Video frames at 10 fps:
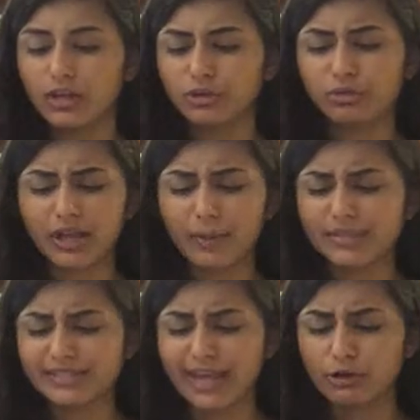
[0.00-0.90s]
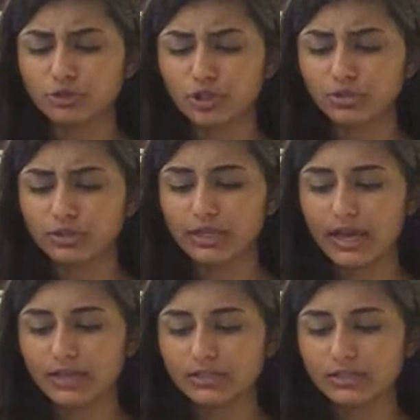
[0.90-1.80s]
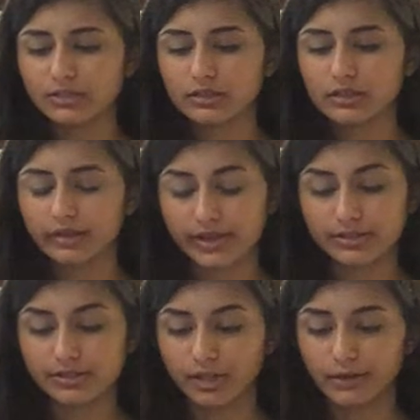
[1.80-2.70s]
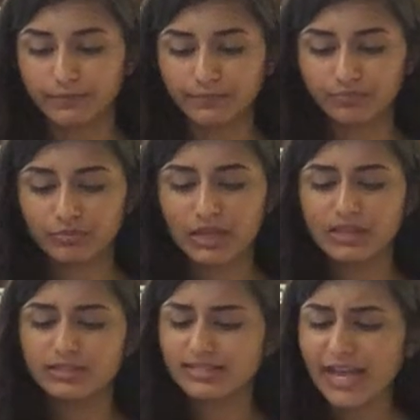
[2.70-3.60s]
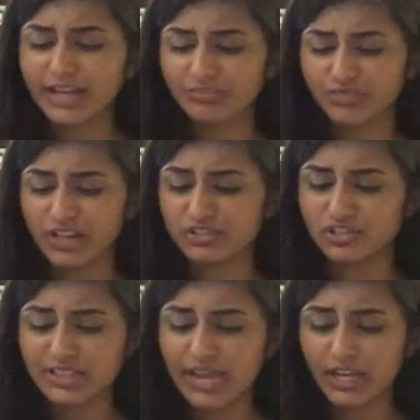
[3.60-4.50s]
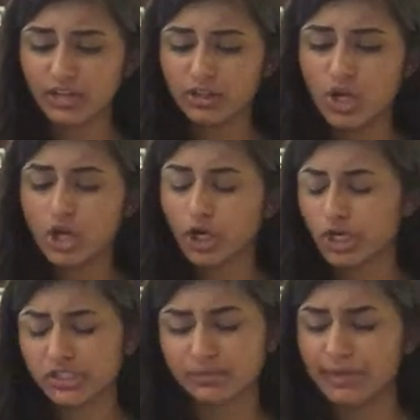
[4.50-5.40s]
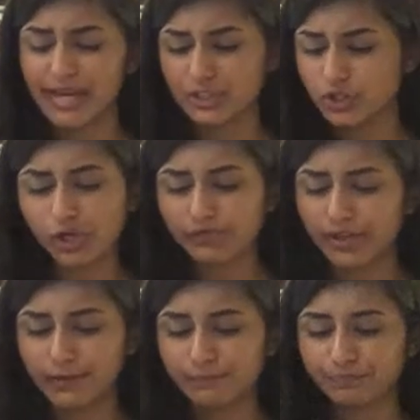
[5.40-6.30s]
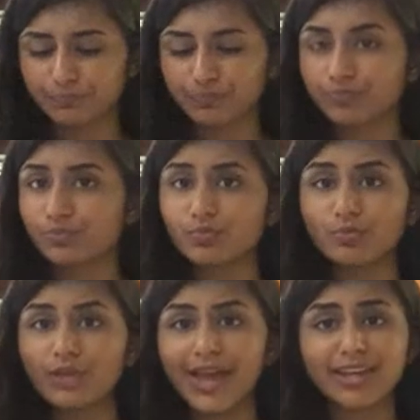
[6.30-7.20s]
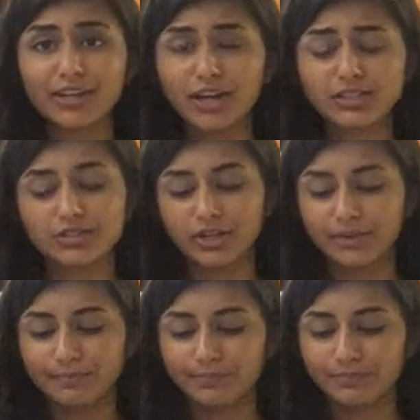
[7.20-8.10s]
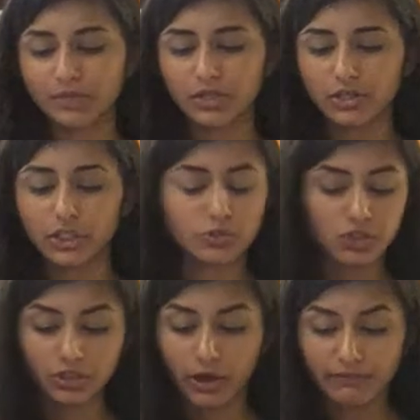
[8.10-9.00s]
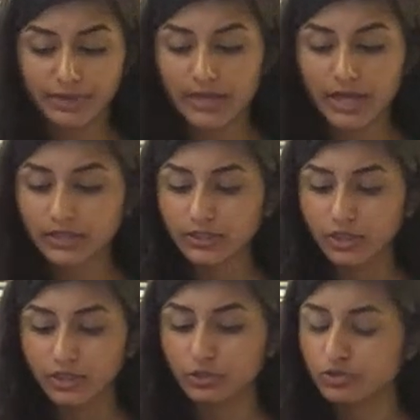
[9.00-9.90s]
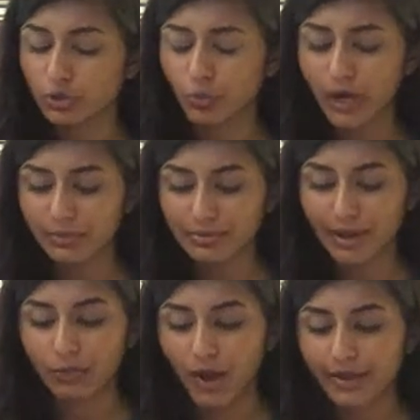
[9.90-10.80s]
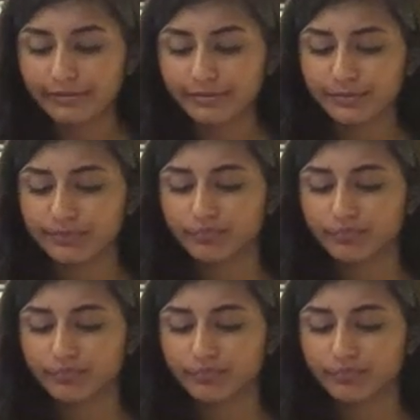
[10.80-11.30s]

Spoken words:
"You think I'm a scoundrel?" he asked. "Yes, sir." "Say it, then, say it! Curse me, I deserve it." "I cannot, sir." "You still love me, then? You still want to be my wife?"